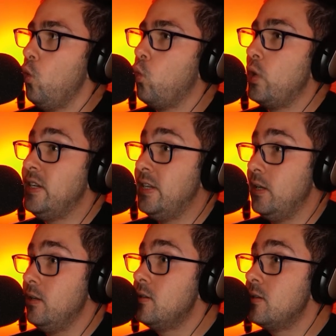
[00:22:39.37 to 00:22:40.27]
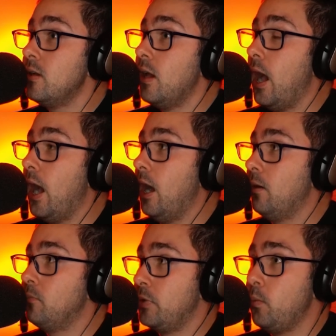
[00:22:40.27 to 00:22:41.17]
We did.
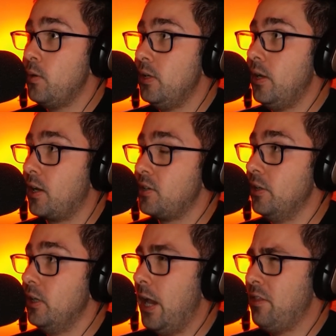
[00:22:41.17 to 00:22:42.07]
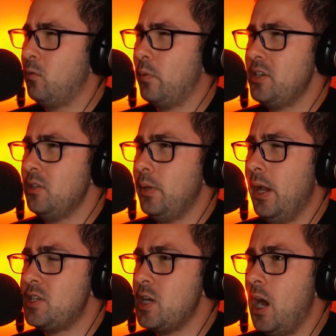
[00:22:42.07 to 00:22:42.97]
Yeah, we did actually. And then recently we
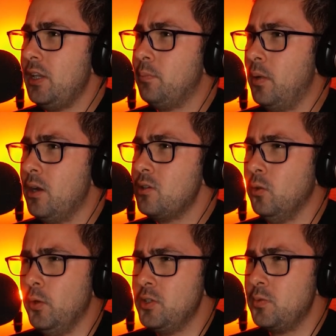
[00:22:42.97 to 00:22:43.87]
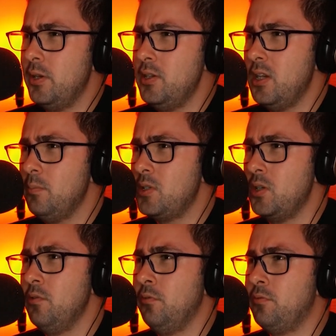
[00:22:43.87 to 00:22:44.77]
had Charlie Brown toys. Was there some
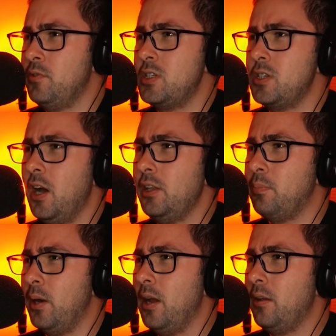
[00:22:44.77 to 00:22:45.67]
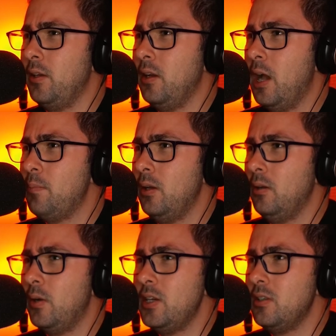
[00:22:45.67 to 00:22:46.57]
sort of Charlie Brown thing
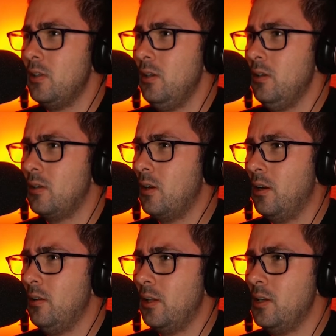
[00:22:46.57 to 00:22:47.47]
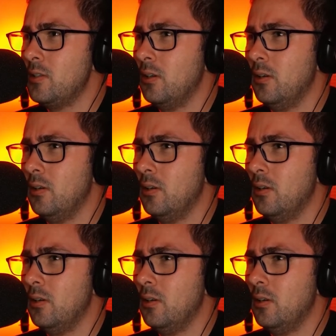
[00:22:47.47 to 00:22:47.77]
happening recently? I don't think so.